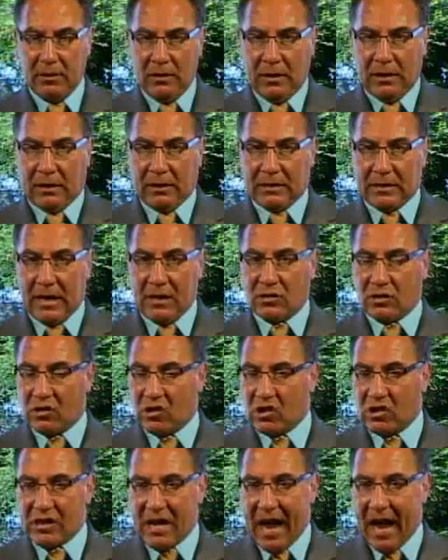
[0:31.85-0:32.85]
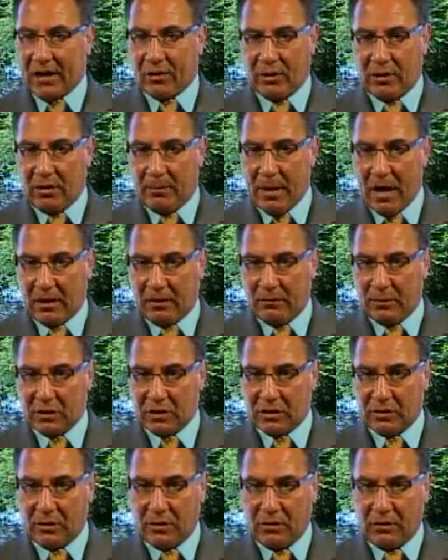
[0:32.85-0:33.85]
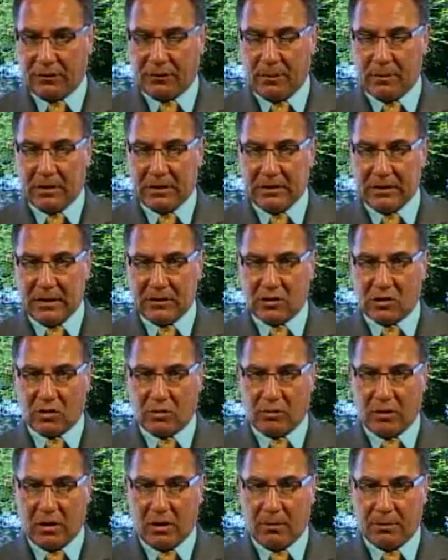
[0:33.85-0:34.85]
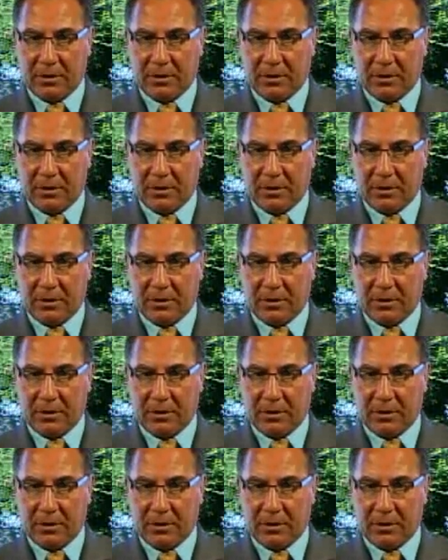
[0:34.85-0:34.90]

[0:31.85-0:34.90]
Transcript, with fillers: It contains a staggering amount of material from the Dead's career,